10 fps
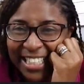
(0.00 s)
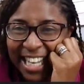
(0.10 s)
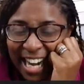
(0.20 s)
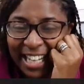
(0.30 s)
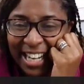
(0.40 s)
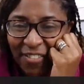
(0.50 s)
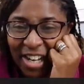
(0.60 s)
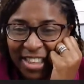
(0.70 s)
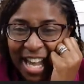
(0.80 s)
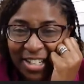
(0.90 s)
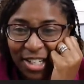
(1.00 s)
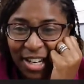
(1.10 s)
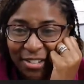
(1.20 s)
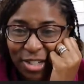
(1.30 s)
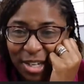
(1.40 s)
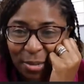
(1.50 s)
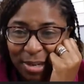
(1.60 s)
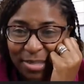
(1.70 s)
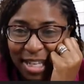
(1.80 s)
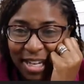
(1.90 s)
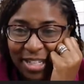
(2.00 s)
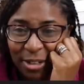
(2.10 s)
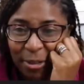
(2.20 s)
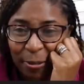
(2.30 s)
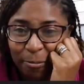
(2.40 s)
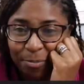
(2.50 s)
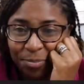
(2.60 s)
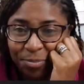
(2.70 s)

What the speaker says: Can I leave it at that? Do you understand what I'm saying to you?